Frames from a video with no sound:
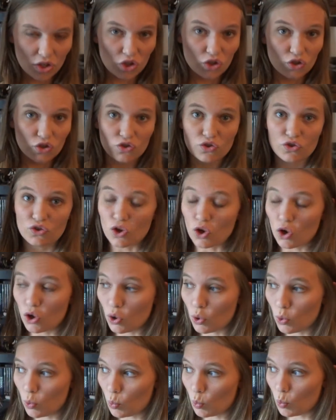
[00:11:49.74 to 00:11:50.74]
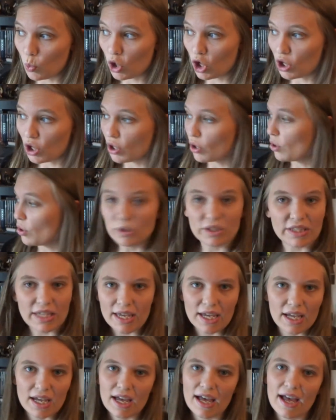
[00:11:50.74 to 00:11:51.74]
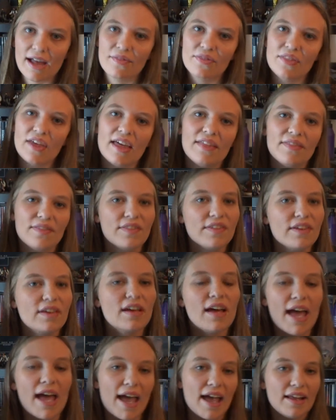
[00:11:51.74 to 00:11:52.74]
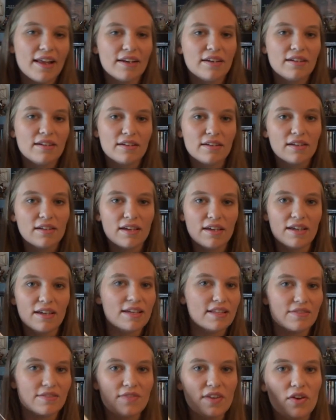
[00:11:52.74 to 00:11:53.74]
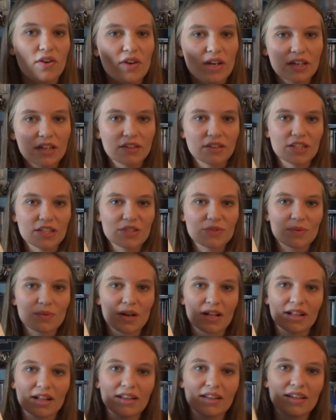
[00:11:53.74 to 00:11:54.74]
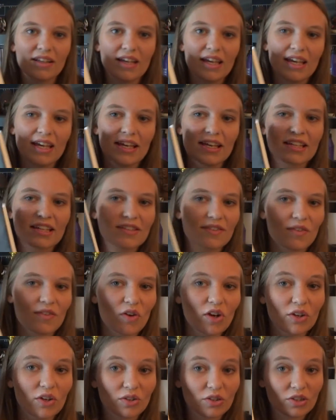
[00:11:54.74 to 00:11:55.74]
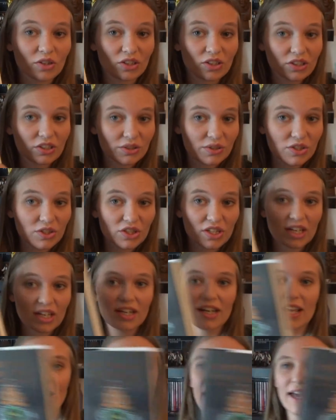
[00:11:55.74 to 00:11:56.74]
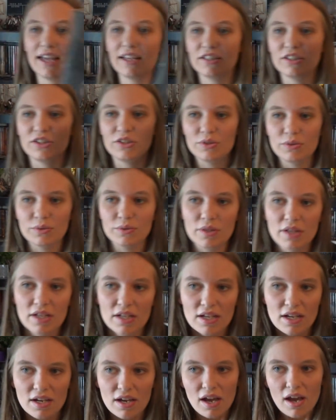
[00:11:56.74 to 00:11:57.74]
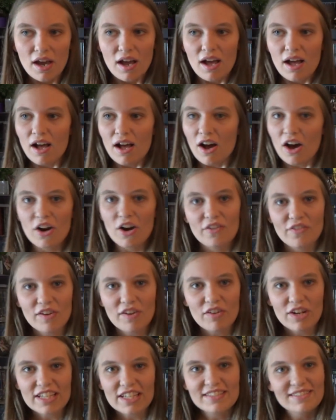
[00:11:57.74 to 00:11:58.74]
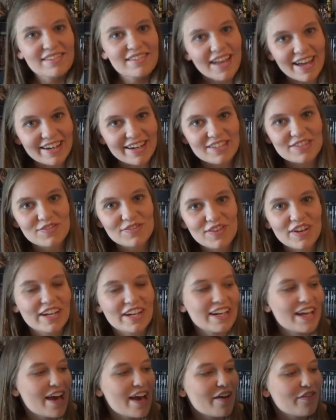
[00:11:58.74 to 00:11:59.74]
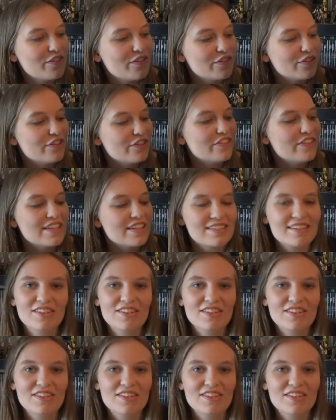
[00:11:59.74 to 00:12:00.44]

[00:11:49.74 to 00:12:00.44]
So yeah, and then the end is very good as well. It's a very good conclusion, and you are very satisfied after this